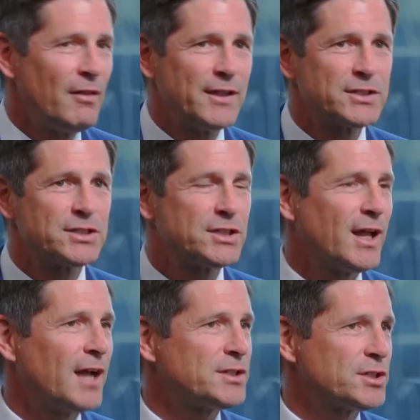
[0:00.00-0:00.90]
This is
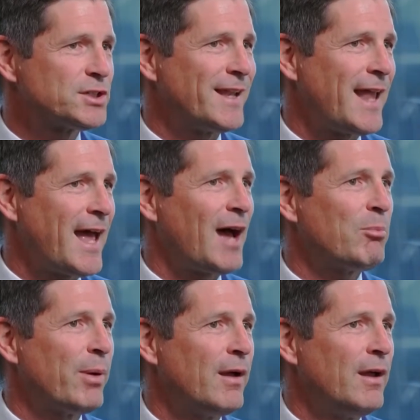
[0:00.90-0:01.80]
not just an
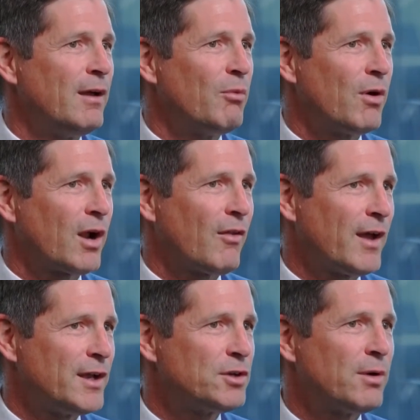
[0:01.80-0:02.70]
app where a
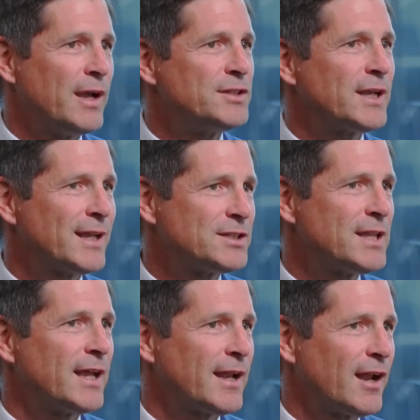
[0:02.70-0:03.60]
client trades and gets
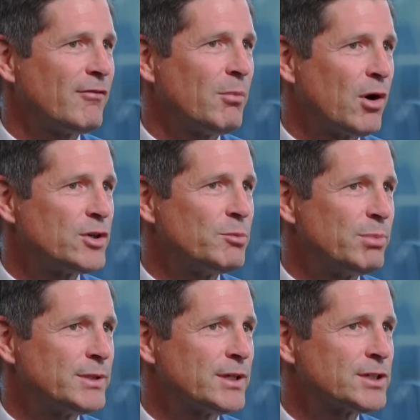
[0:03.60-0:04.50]
taken out of a margin
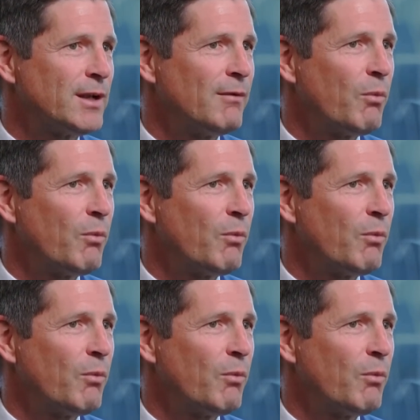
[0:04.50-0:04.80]
position.